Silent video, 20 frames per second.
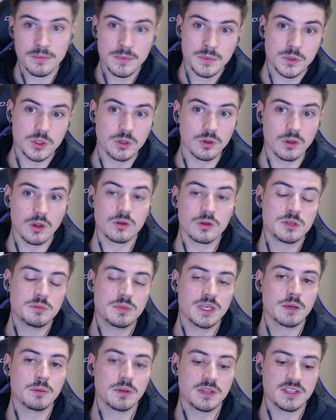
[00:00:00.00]
you'll only
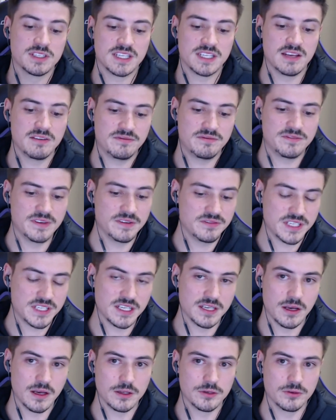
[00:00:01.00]
be able to save
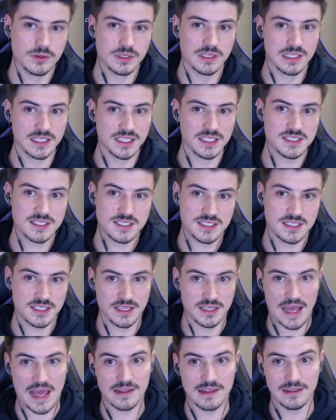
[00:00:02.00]
1,500 leads to
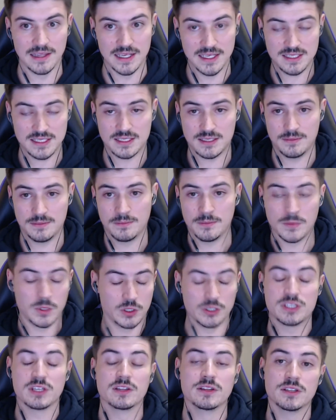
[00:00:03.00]
that list, or
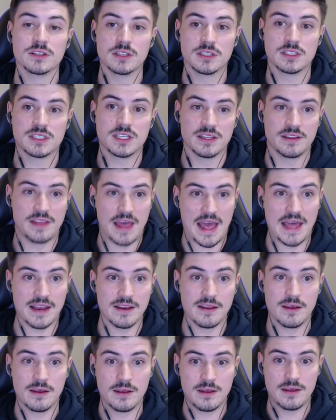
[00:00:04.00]
to
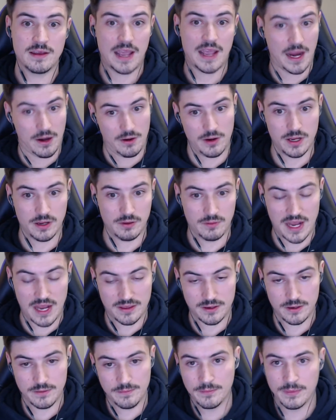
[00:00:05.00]
that area
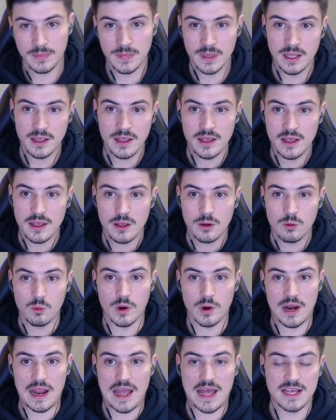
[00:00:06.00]
rather.
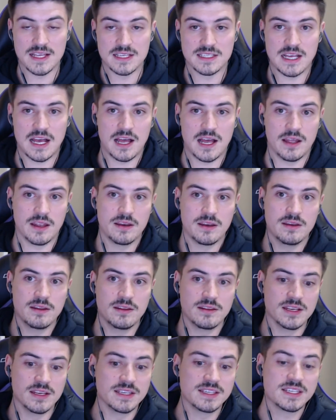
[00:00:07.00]
Whereas on
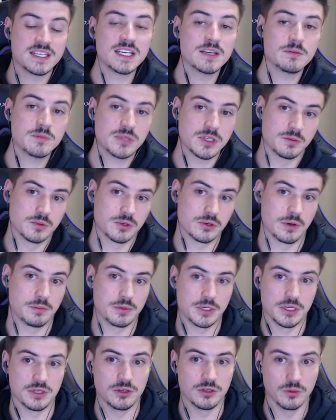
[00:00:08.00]
the team
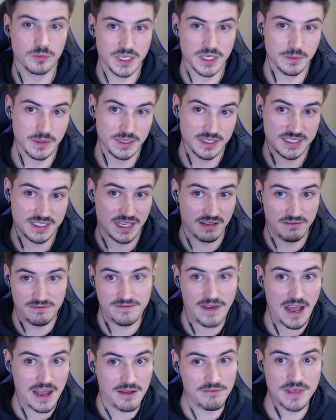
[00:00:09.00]
subscription, you'll be able to save
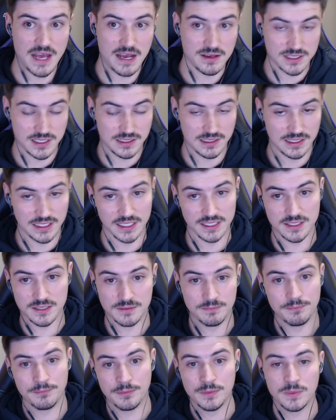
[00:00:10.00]
5,000 leads.
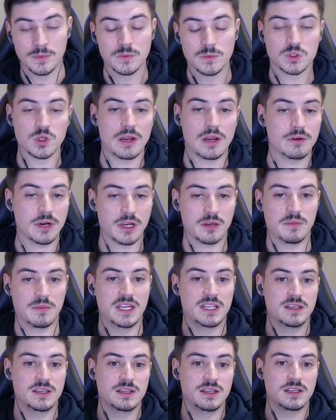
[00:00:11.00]
So I'd
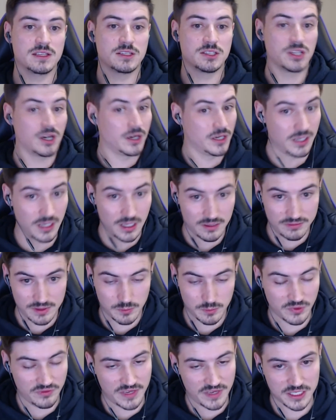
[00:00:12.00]
recommend starting off on
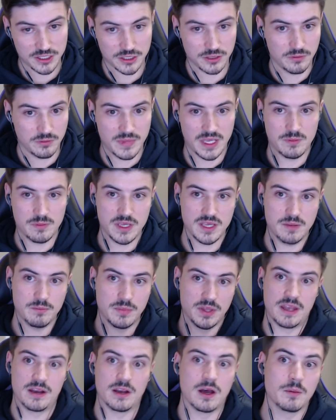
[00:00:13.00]
professional maybe,
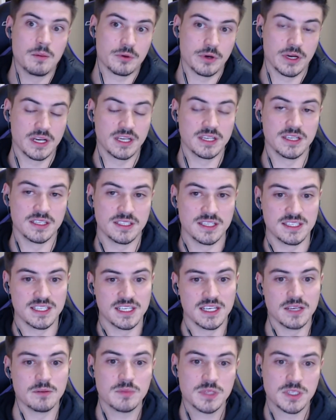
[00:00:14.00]
but then upgrading into
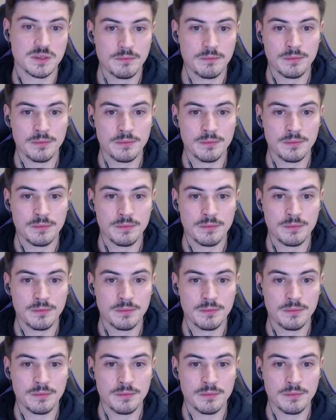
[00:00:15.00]
teams,